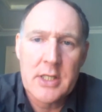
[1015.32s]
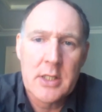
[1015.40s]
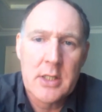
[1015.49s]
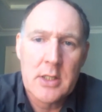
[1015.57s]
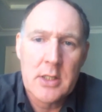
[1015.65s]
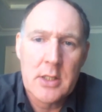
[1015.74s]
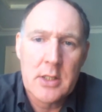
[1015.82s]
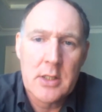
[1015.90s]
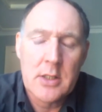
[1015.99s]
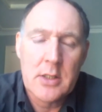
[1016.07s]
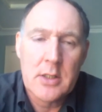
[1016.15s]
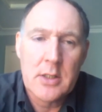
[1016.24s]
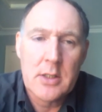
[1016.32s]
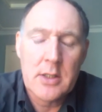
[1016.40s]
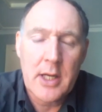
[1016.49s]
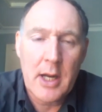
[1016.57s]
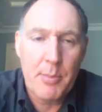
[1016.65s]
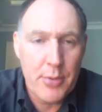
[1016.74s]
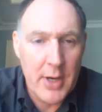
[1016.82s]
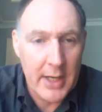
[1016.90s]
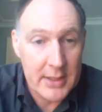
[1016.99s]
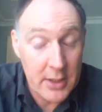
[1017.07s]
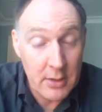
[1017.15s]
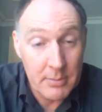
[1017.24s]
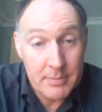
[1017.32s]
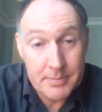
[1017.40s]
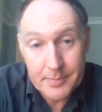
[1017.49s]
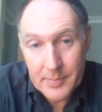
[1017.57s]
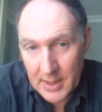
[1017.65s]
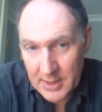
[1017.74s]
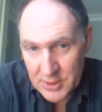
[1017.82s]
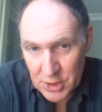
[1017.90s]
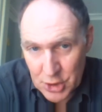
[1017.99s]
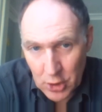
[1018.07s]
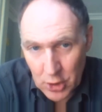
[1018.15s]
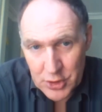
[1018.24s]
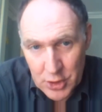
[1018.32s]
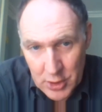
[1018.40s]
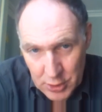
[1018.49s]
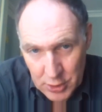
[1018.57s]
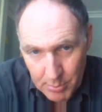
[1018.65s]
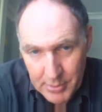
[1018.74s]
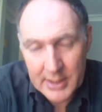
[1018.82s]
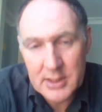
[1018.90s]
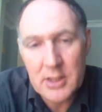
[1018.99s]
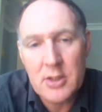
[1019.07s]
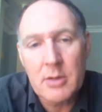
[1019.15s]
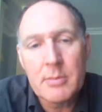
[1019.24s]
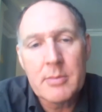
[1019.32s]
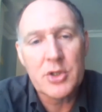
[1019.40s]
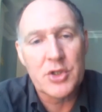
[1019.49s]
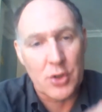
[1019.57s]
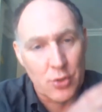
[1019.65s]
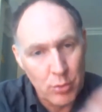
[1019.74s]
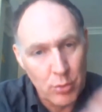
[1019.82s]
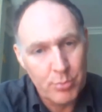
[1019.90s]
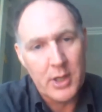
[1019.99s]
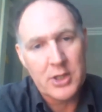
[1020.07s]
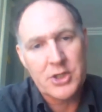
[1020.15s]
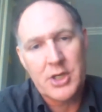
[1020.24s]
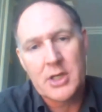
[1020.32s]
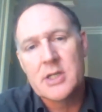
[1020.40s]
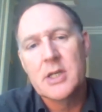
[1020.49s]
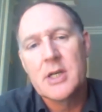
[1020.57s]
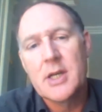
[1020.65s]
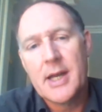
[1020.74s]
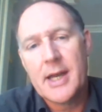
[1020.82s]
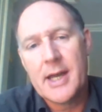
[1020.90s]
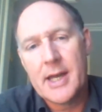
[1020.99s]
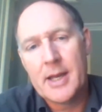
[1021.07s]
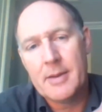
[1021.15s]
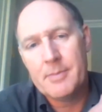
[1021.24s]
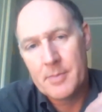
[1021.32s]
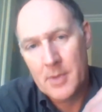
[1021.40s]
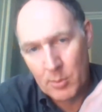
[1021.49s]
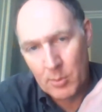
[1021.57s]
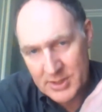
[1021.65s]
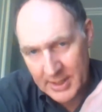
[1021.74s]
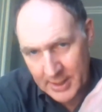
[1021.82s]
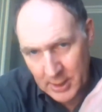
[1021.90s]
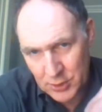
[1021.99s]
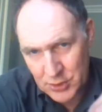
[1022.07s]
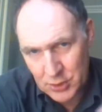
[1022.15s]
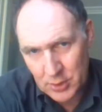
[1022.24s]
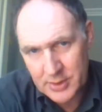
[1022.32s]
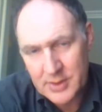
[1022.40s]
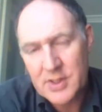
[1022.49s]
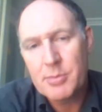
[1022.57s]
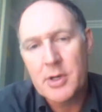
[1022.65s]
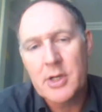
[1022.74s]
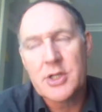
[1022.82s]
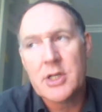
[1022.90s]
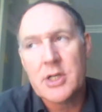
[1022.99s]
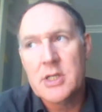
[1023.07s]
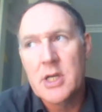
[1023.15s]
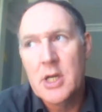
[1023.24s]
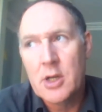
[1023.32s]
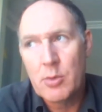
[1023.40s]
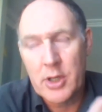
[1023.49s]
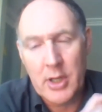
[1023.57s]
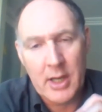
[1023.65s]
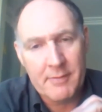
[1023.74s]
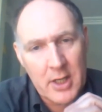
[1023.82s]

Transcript: a practicum. And it's a choice. You can do a practicum, which is a group project, almost like a consultancy project, where you have a client firm and you